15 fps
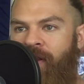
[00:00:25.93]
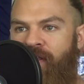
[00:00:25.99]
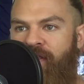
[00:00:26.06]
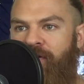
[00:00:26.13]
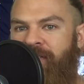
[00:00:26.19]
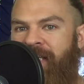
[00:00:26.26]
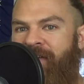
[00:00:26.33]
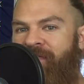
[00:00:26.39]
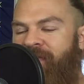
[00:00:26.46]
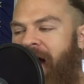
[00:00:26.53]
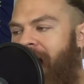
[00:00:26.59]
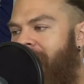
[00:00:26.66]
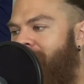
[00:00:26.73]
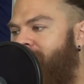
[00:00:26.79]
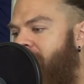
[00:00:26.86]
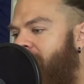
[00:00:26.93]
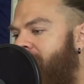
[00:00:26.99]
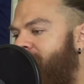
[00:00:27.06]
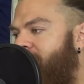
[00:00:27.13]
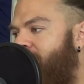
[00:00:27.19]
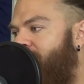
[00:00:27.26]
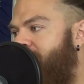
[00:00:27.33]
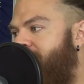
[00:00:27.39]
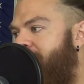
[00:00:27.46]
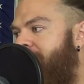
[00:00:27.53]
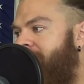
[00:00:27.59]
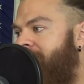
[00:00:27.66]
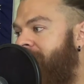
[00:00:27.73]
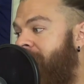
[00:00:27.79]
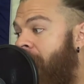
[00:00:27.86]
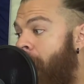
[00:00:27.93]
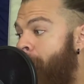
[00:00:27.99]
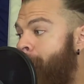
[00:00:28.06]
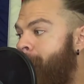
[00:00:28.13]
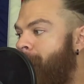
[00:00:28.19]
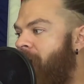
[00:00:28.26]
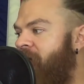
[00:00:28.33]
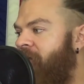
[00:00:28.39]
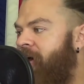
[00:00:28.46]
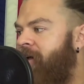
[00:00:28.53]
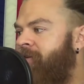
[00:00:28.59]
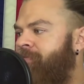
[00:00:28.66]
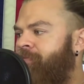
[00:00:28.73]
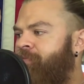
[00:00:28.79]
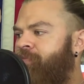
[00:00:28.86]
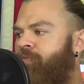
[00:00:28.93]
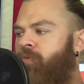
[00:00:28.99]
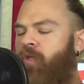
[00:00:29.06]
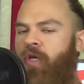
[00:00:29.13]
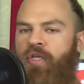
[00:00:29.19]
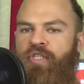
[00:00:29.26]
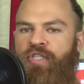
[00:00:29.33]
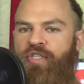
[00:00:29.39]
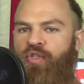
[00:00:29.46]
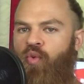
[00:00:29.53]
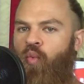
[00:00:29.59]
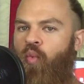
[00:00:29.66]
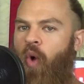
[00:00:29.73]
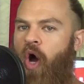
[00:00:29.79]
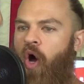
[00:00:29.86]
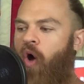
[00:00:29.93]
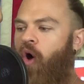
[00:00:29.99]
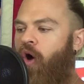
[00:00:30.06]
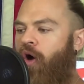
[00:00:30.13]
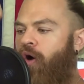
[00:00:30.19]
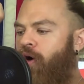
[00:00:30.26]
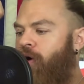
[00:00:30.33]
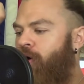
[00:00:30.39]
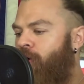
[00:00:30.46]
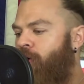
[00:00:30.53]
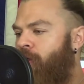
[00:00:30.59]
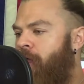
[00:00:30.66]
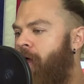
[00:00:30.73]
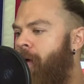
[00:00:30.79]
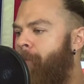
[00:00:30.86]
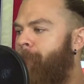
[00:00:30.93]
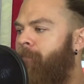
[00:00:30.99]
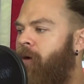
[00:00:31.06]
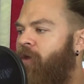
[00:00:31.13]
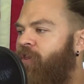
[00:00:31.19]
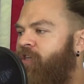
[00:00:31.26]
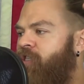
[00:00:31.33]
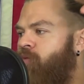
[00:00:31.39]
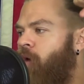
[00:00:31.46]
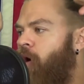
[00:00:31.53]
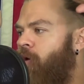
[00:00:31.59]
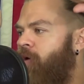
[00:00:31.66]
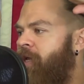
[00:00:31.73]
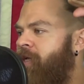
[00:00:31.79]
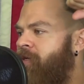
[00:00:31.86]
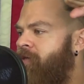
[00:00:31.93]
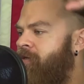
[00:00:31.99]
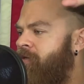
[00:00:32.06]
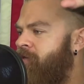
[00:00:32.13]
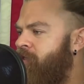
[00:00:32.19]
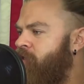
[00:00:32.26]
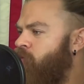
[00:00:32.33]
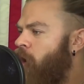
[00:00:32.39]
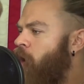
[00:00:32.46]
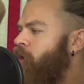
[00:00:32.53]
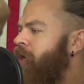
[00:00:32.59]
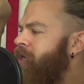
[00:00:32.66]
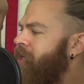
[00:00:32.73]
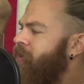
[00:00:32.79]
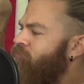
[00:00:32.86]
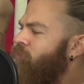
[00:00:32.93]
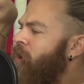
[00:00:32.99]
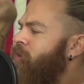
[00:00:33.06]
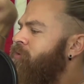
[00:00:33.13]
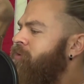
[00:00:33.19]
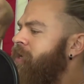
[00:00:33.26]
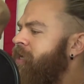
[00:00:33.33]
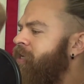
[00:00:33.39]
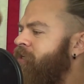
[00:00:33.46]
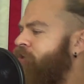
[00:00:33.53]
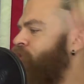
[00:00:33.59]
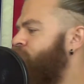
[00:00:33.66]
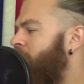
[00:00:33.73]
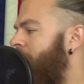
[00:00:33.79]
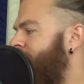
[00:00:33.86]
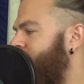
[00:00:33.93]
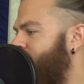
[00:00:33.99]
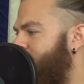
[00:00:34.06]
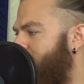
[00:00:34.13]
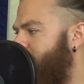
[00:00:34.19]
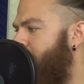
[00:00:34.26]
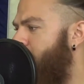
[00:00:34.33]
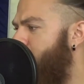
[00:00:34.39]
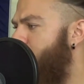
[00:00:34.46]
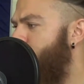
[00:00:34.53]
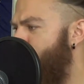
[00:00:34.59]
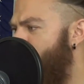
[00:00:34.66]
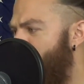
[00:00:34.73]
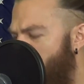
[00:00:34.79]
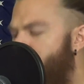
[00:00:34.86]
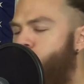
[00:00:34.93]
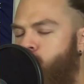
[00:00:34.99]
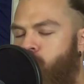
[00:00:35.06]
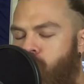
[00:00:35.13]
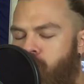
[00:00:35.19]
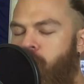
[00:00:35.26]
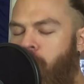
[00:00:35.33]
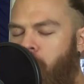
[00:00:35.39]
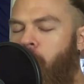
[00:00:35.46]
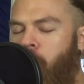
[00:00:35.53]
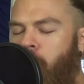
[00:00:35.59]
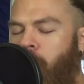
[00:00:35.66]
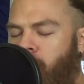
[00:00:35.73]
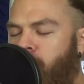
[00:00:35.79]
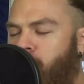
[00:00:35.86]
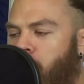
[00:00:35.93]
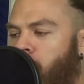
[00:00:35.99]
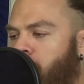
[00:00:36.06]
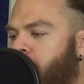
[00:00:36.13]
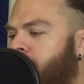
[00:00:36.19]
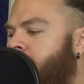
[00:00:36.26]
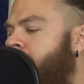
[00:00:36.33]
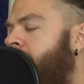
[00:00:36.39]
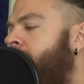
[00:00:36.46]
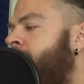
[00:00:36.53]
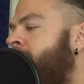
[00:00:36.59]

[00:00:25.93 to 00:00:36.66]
135 of the Daily Mother Swole. Mother swollen, swollen and rolling, driving while gaining. Swollen.